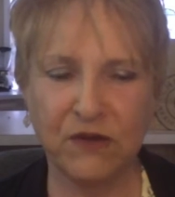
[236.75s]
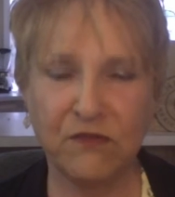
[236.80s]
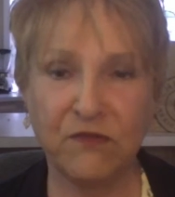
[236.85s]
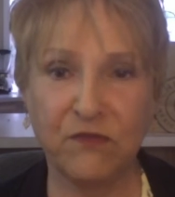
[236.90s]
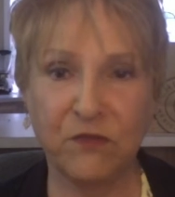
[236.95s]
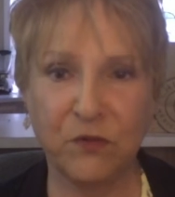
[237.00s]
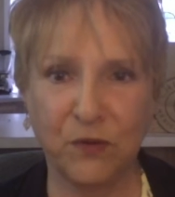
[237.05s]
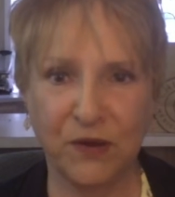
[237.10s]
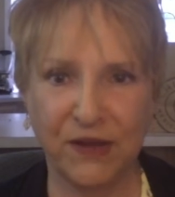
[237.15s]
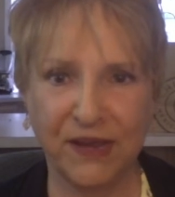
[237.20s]

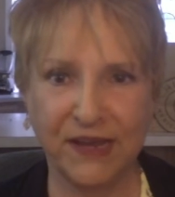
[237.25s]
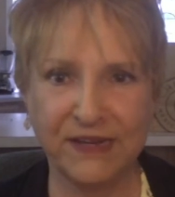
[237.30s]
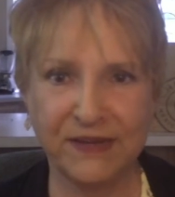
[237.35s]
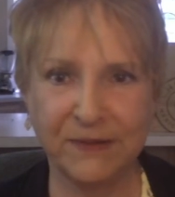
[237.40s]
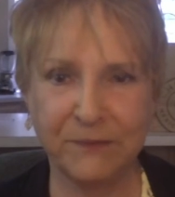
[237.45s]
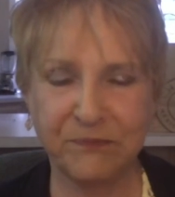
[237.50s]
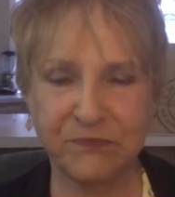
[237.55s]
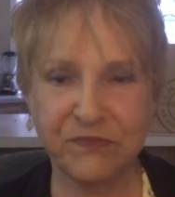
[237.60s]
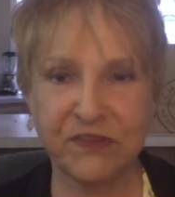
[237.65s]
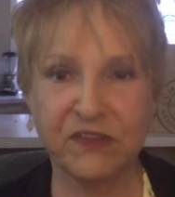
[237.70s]

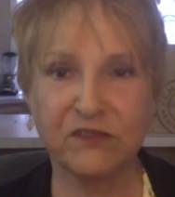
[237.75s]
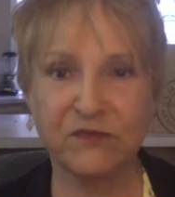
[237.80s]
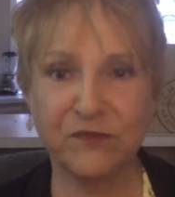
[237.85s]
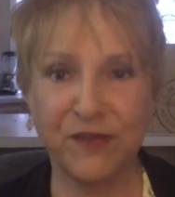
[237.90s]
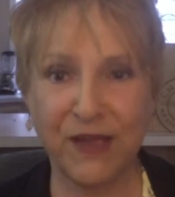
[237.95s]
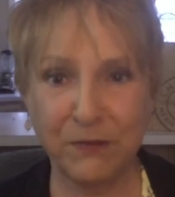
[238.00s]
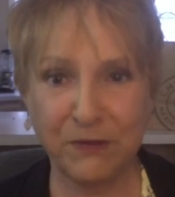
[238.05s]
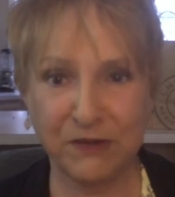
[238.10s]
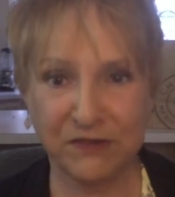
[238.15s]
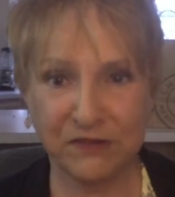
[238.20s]
avoid is
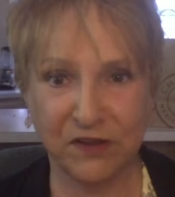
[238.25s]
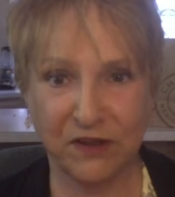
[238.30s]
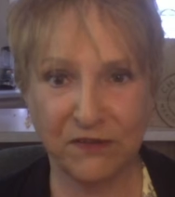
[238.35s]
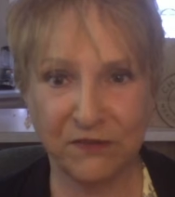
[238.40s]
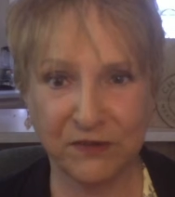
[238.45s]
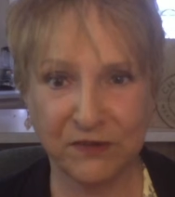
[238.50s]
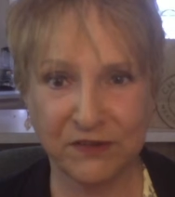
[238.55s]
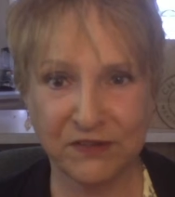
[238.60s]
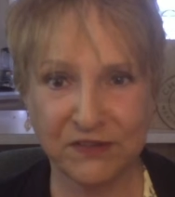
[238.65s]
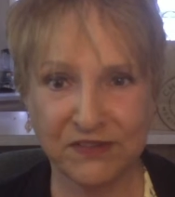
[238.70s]
fabric
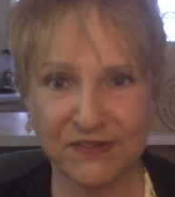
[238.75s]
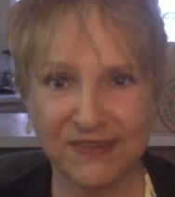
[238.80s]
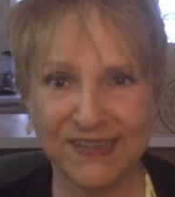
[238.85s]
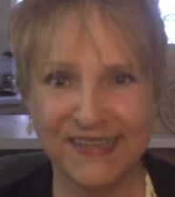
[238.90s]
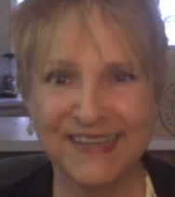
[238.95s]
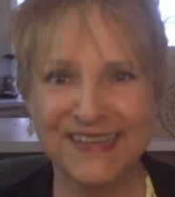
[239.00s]
softeners.